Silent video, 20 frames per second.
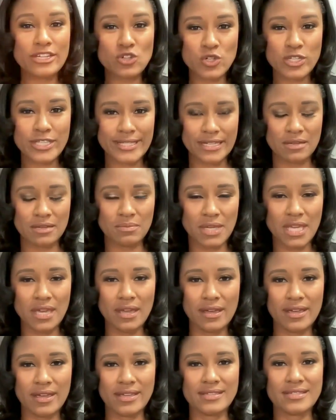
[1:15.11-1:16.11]
interesting
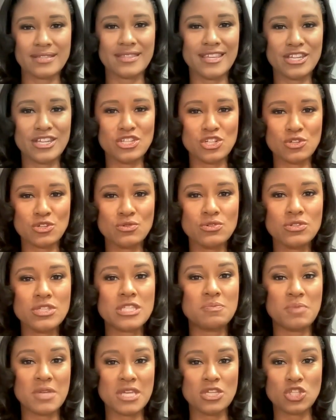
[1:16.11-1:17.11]
because they do
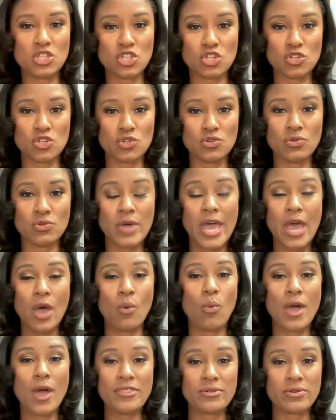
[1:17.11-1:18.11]
speak to
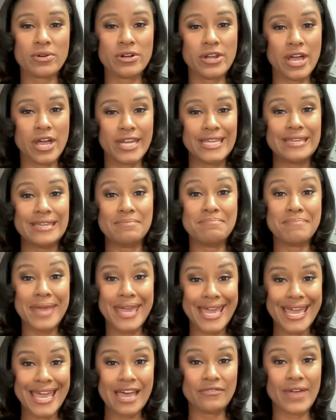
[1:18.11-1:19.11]
whether or not he
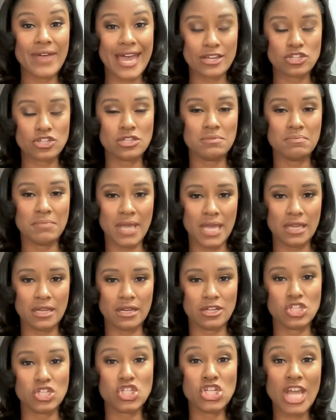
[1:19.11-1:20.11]
may have actually made
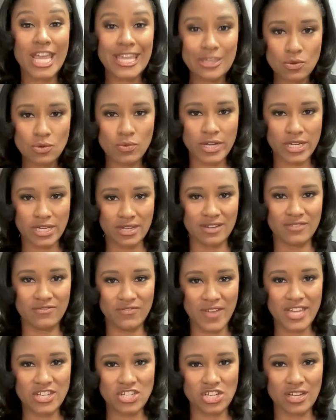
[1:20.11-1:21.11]
a genuine
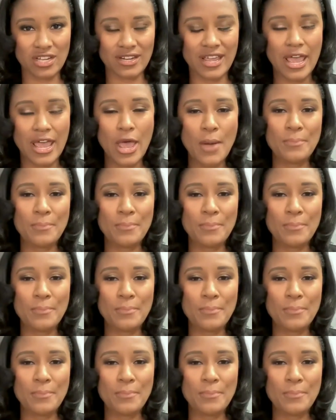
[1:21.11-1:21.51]
confession.